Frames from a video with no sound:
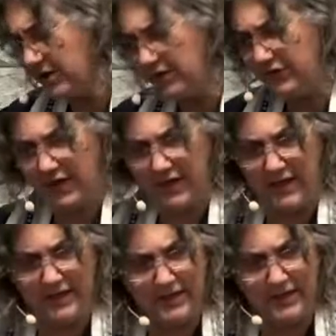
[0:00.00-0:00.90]

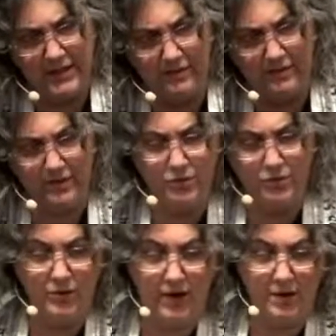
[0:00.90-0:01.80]
Yisrael
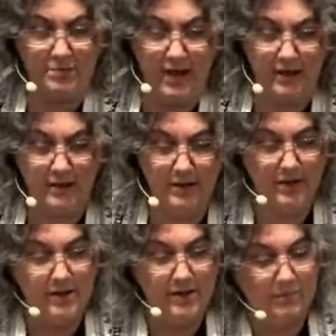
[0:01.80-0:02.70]
v'imru amen.
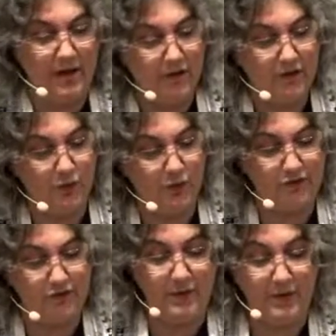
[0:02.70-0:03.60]
May the source
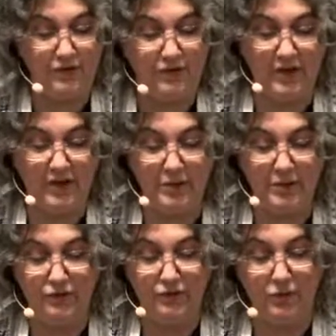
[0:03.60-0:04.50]
of peace send
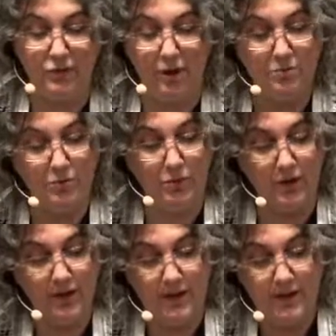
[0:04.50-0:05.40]
peace to all who
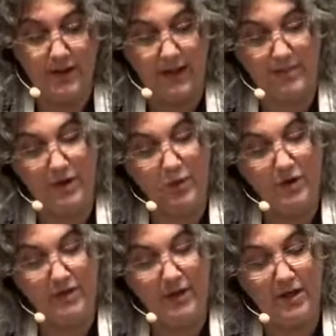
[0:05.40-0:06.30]
mourn, and may we
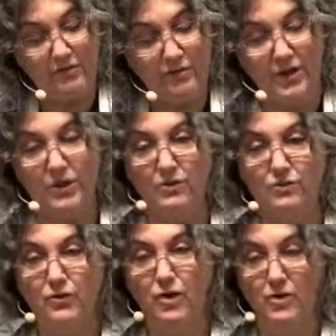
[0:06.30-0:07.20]
be comfort
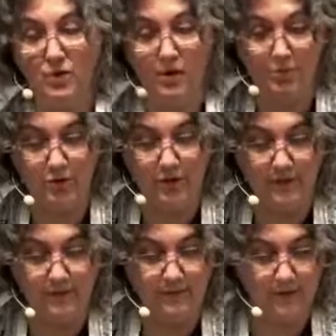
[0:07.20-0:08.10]
for all who are
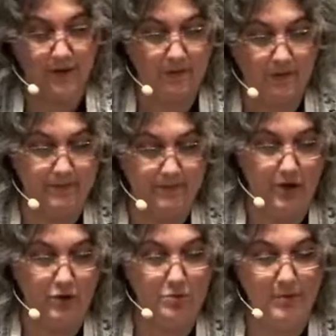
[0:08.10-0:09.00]
bereaved. Amen.
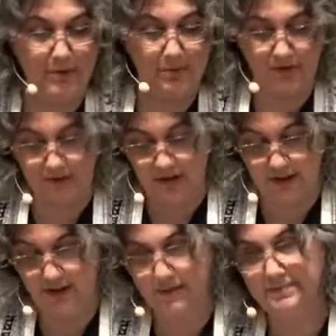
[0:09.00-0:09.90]
You may be seated.